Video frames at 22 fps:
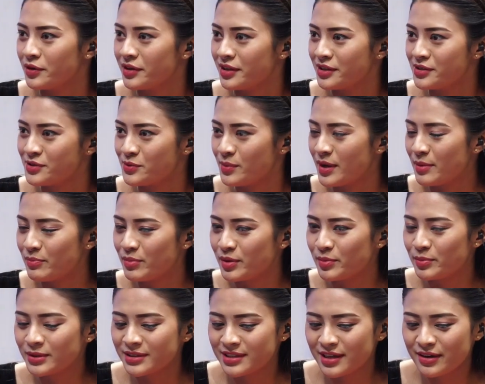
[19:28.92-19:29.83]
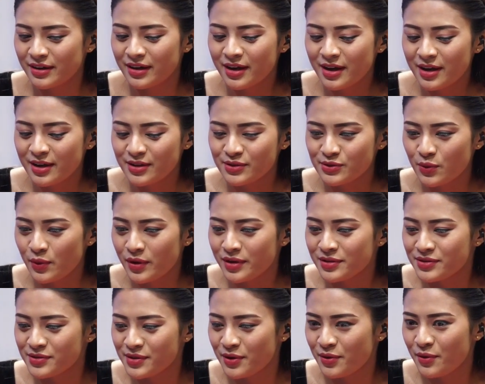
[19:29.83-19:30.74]
That's why people are so
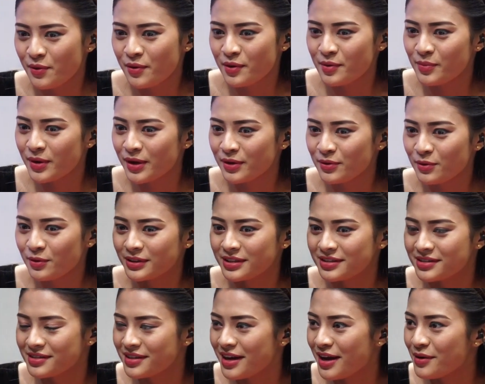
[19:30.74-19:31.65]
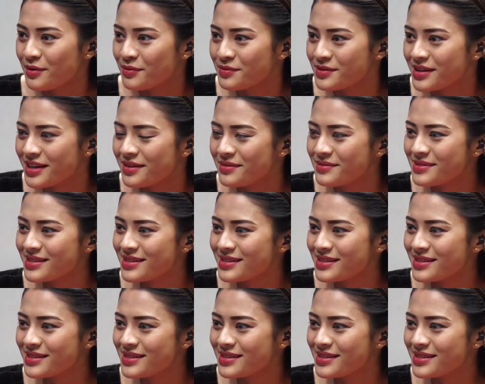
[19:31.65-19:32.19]
insecure about all this kind of schemes.